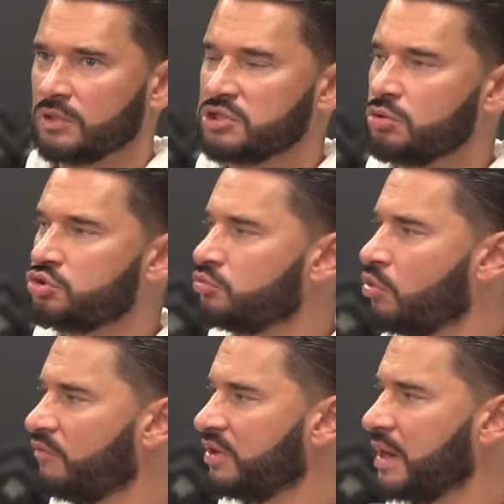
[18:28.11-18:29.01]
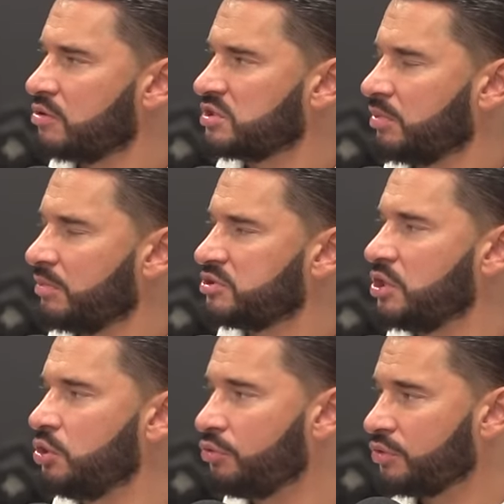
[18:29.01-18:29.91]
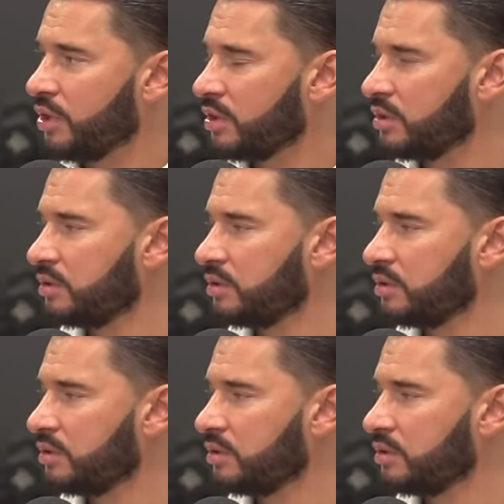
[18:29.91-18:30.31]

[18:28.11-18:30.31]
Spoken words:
Let's do two more over-the-counter supplements that you think